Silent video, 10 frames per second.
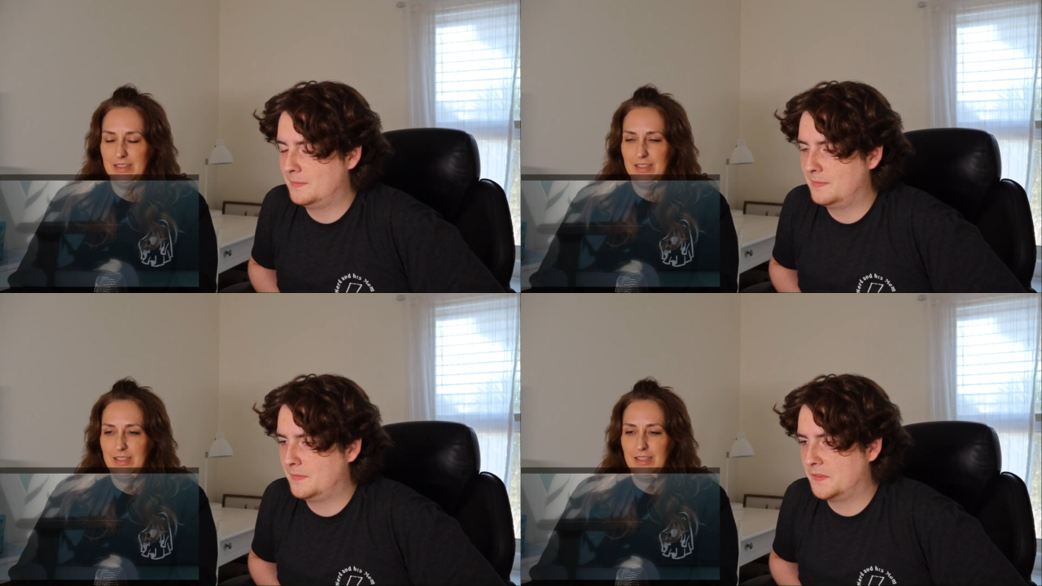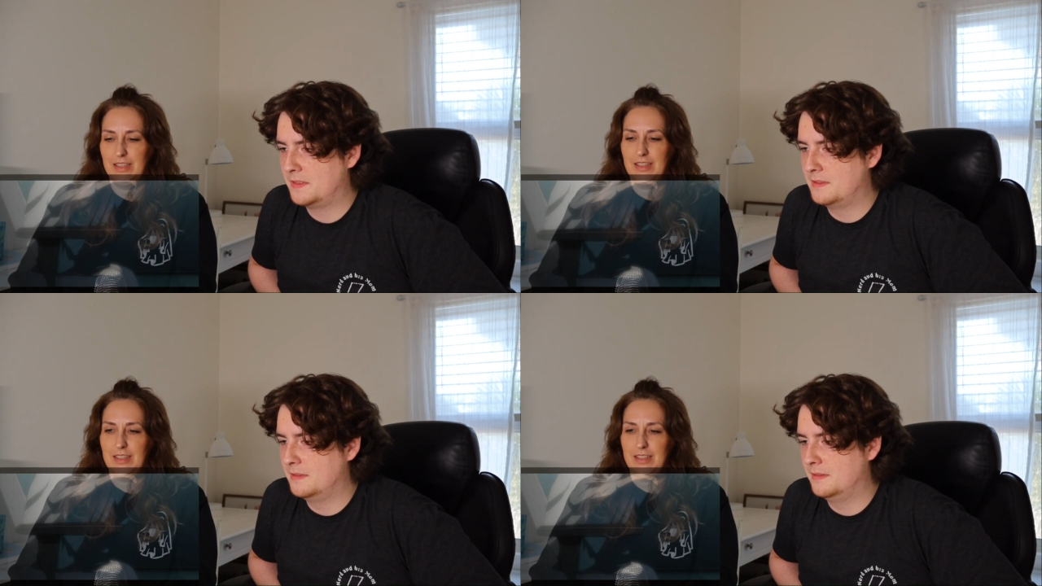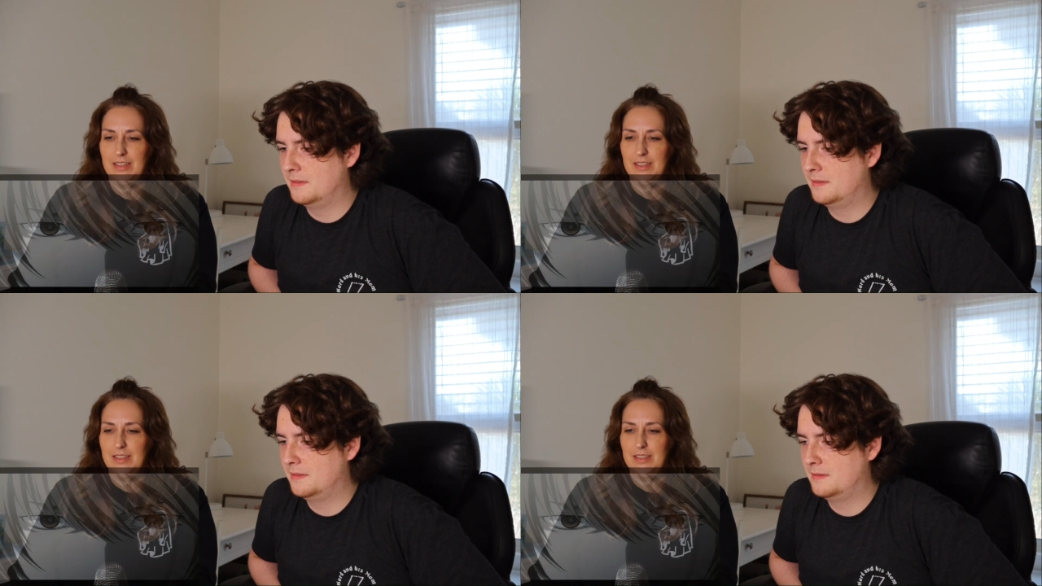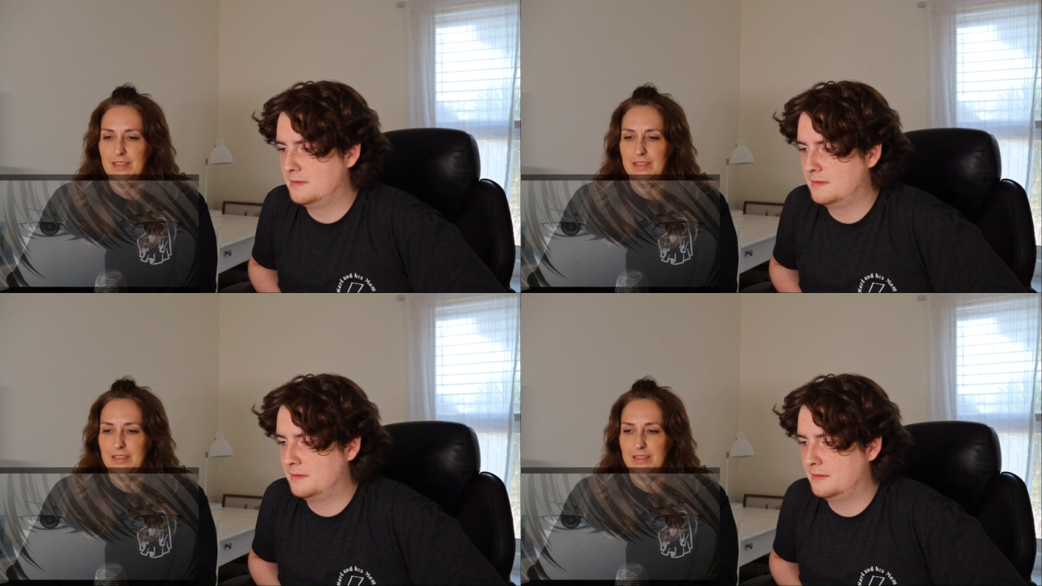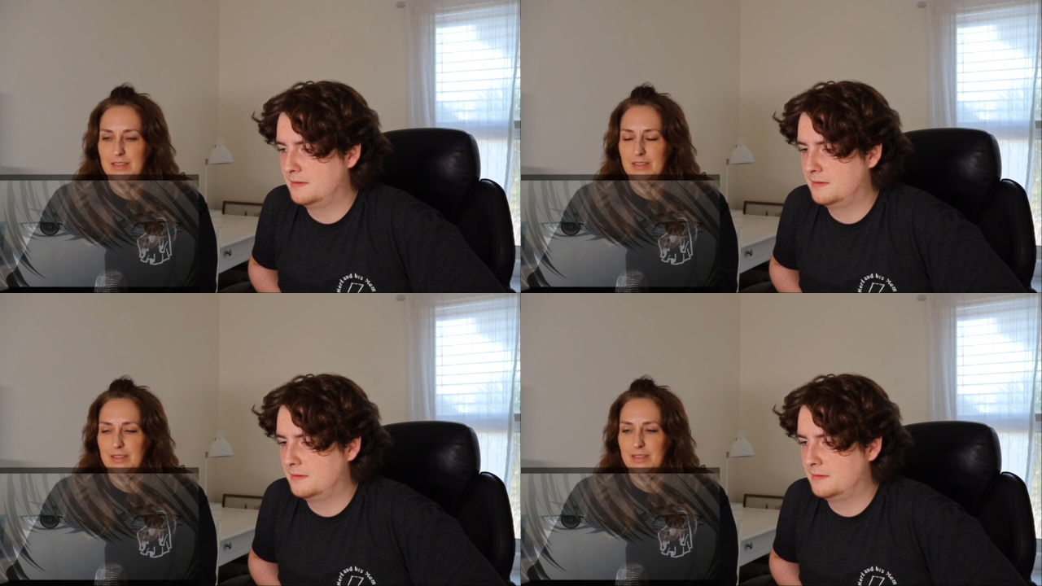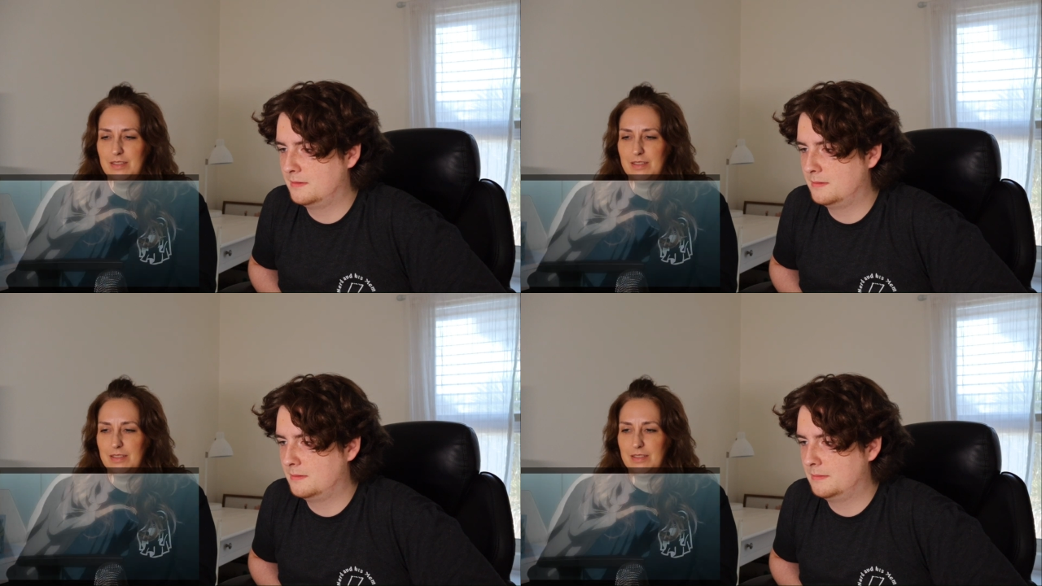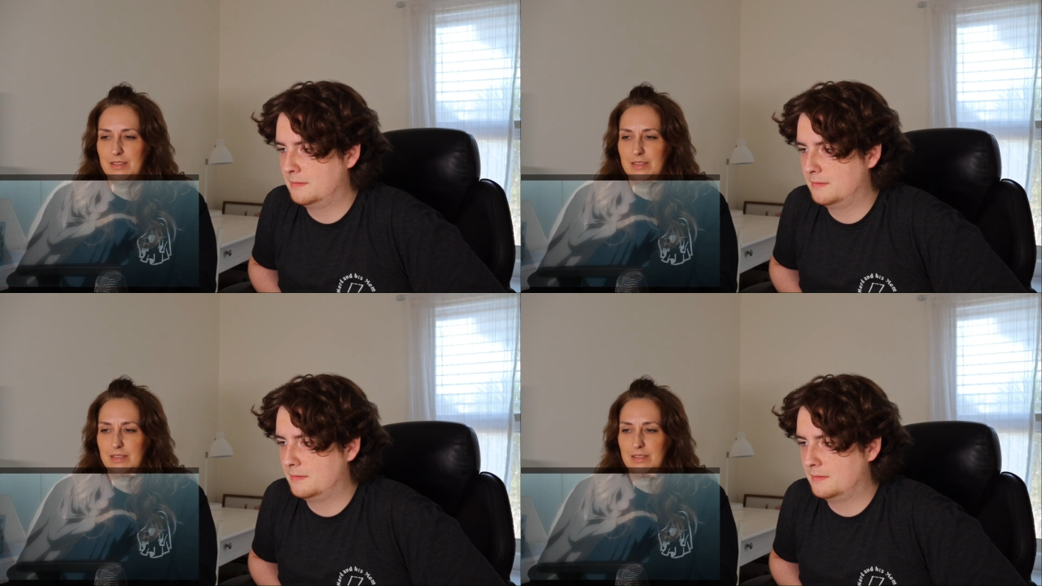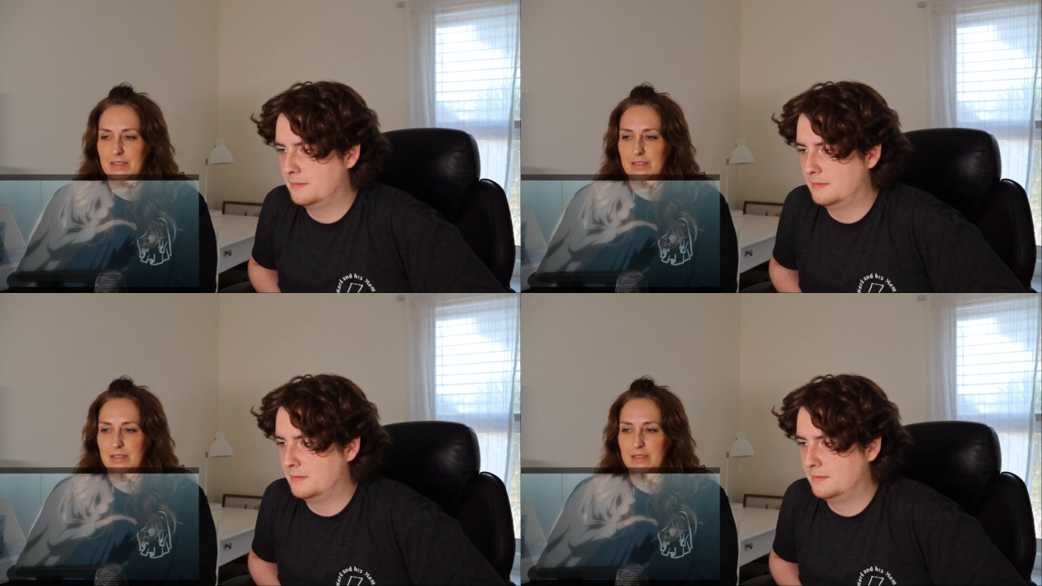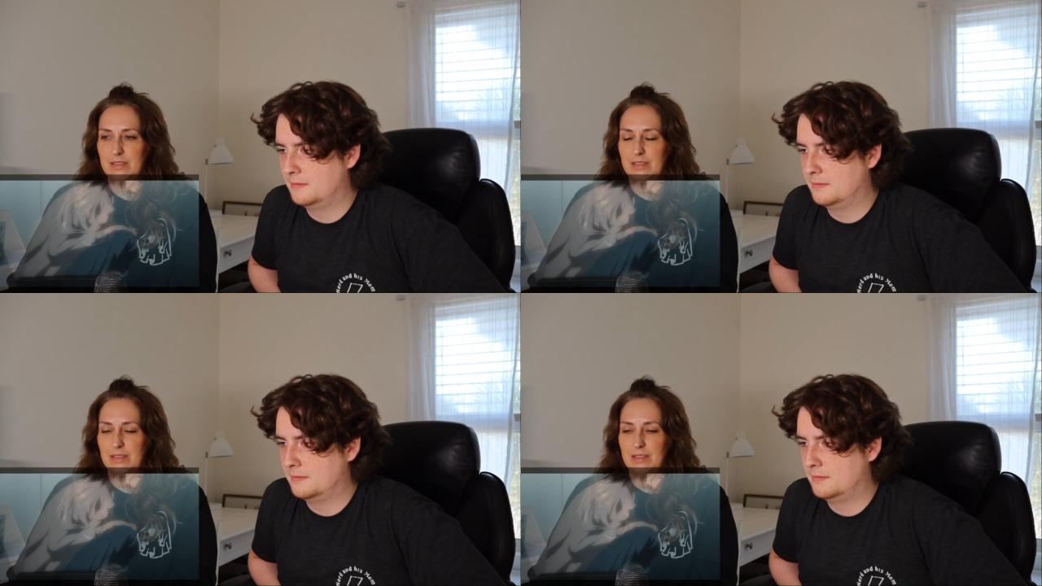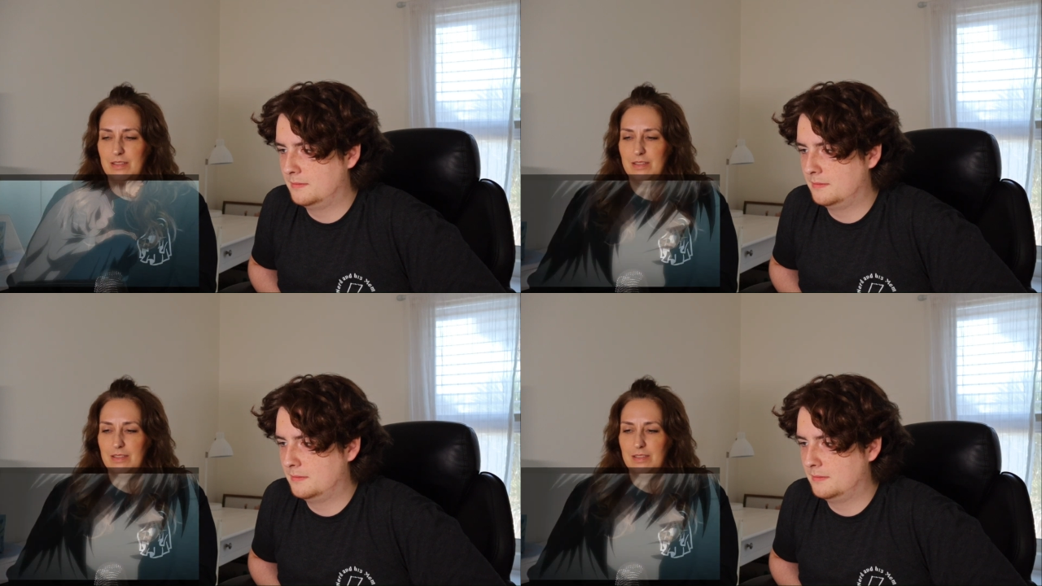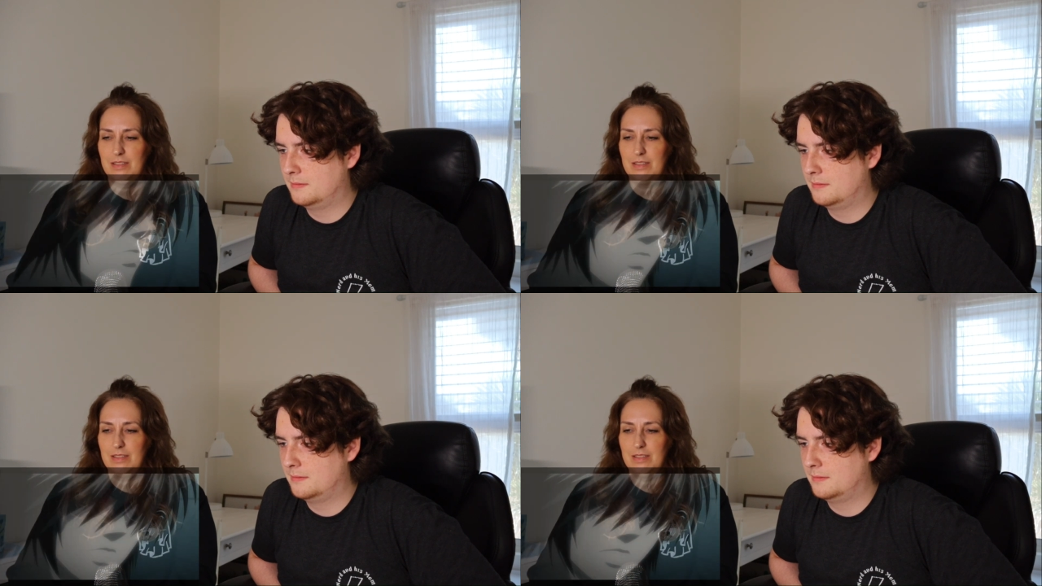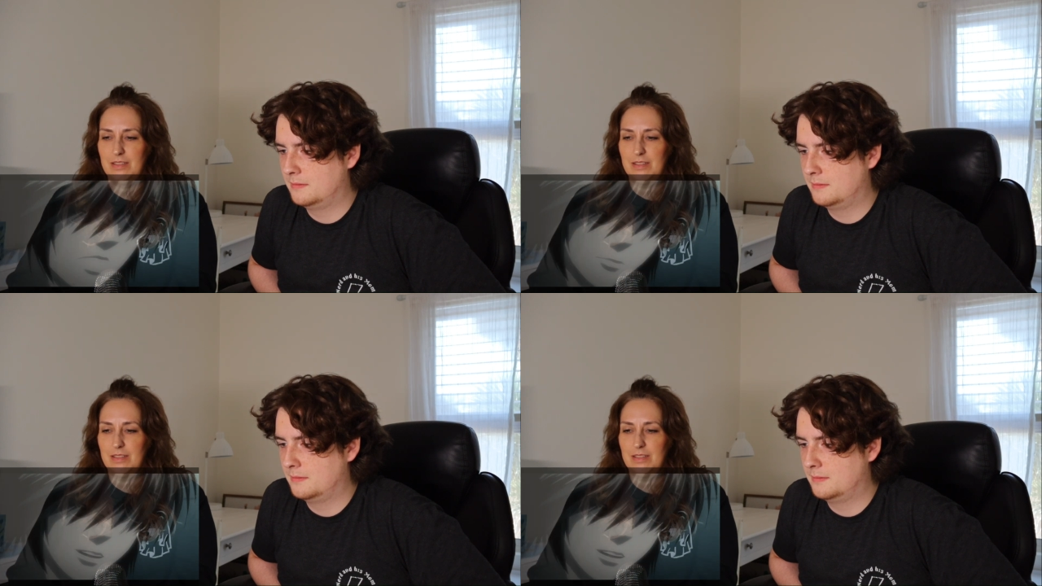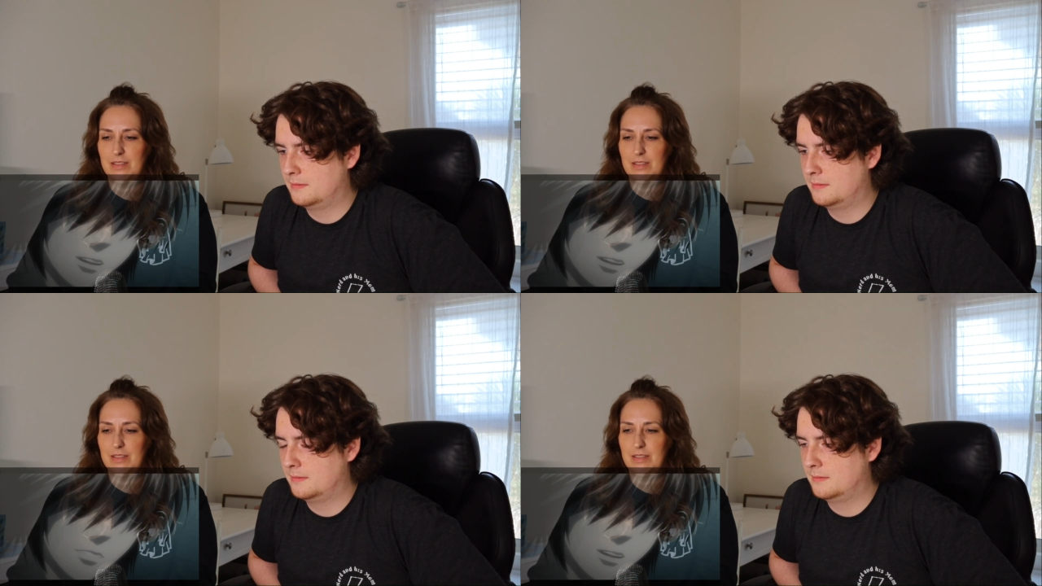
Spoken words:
Nobody speaks.